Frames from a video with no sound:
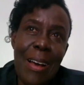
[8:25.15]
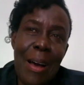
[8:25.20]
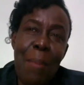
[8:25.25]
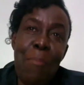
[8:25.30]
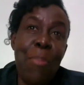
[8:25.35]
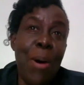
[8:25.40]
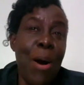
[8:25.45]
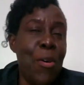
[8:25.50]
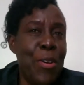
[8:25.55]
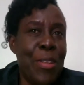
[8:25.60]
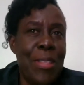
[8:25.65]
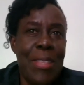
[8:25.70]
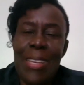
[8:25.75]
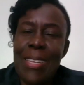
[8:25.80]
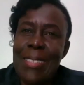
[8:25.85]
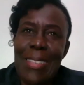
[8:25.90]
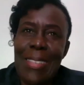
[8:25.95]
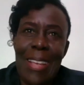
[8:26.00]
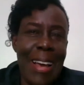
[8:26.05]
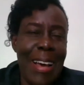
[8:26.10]
about
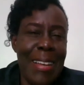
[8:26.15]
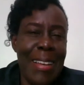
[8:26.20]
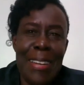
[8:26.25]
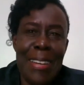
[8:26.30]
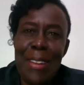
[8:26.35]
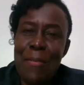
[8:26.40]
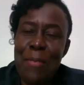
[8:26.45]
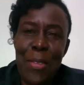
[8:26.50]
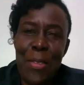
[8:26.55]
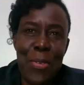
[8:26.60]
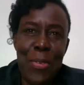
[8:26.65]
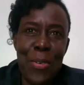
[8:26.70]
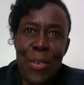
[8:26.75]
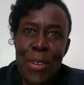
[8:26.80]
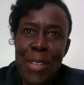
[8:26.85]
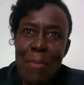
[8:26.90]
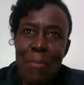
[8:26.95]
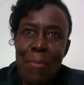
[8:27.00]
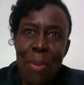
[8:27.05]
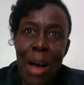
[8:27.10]
things I had never
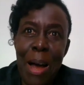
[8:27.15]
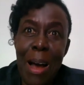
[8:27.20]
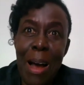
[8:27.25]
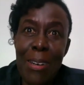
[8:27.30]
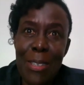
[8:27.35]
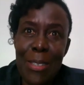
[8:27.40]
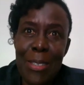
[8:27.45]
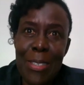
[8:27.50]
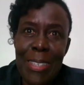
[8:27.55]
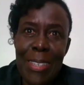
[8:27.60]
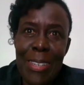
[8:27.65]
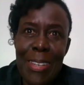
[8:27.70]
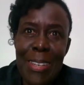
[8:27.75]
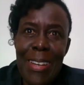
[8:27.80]
thought about,